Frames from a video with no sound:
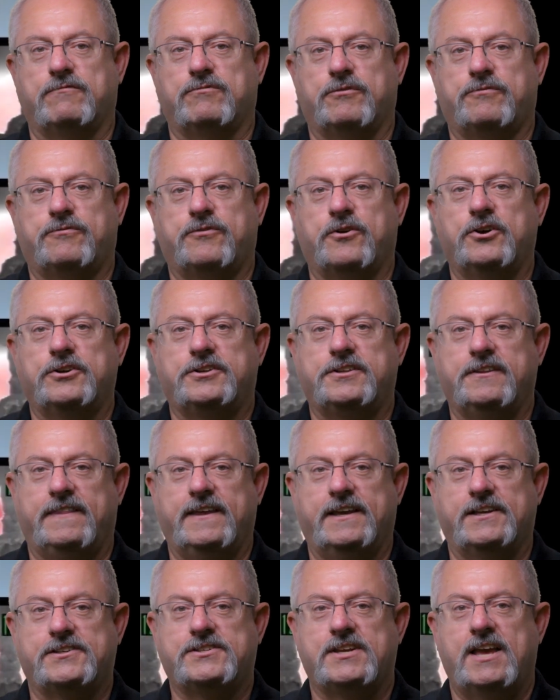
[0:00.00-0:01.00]
have referred to
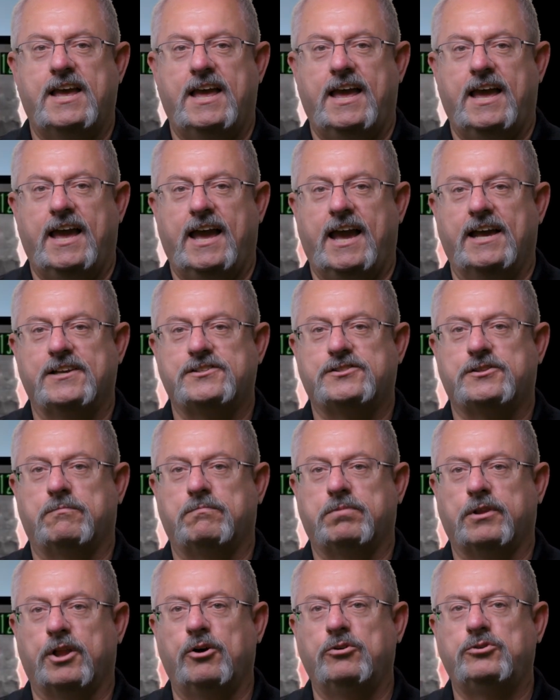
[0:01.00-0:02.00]
this as the
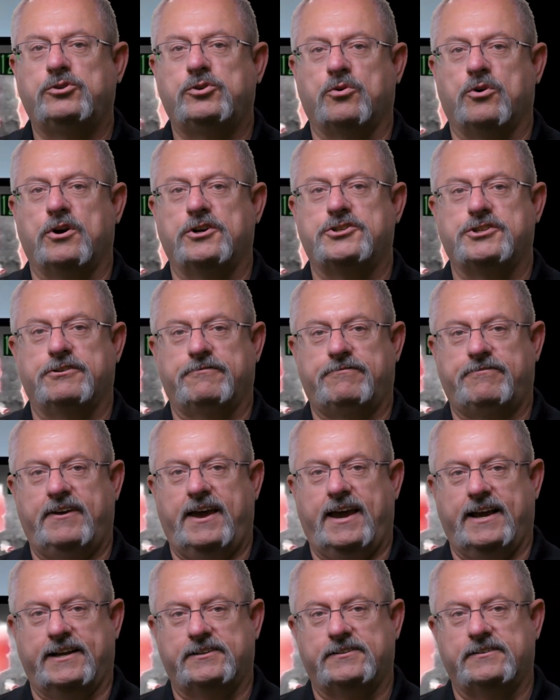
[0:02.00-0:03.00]
blowtorch
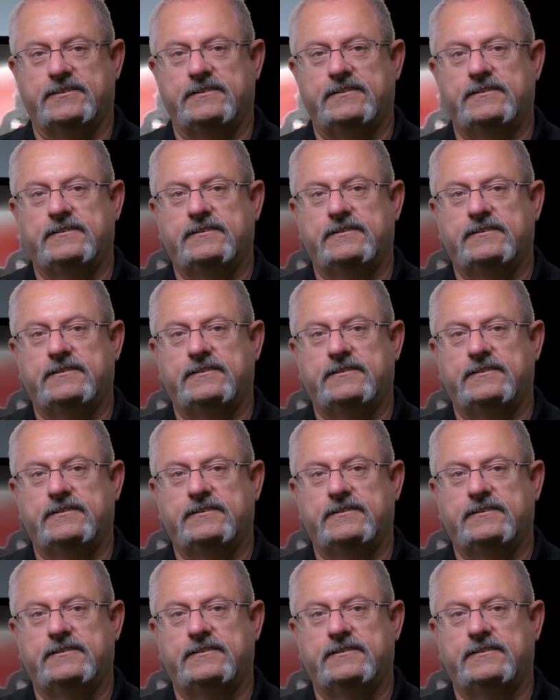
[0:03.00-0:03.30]
effect.